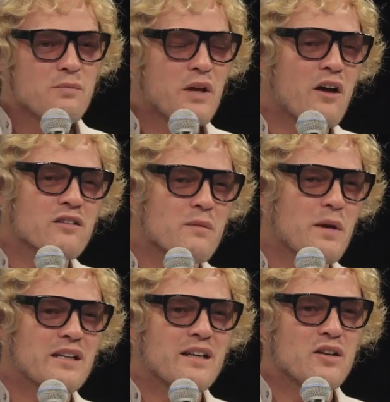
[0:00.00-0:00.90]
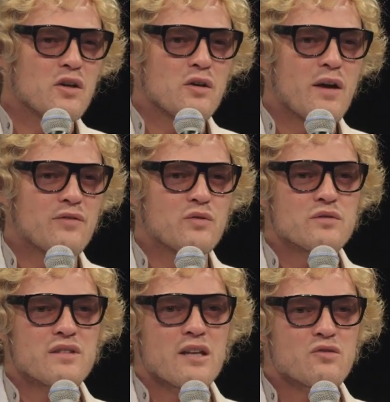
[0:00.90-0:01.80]
But ultimately, you know, you have to
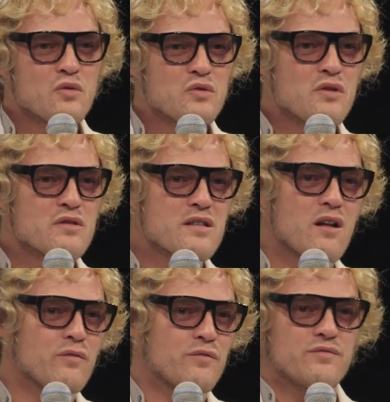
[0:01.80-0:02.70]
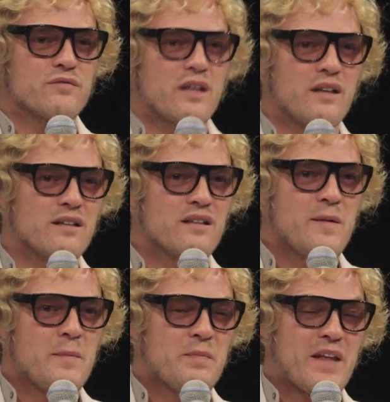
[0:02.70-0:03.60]
stay true to yourself, and
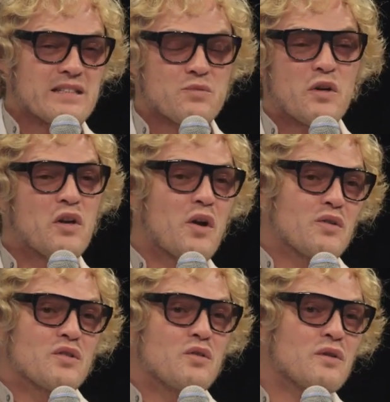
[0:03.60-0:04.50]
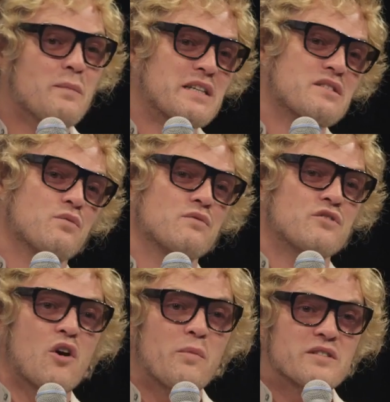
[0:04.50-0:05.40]
that's when you're going to do the best
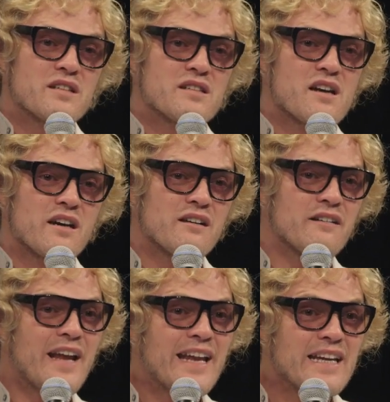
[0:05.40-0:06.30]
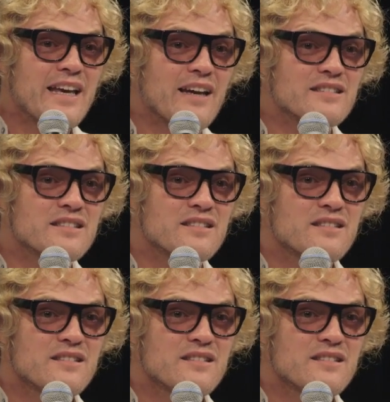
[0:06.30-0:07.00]
job as a designer in any case.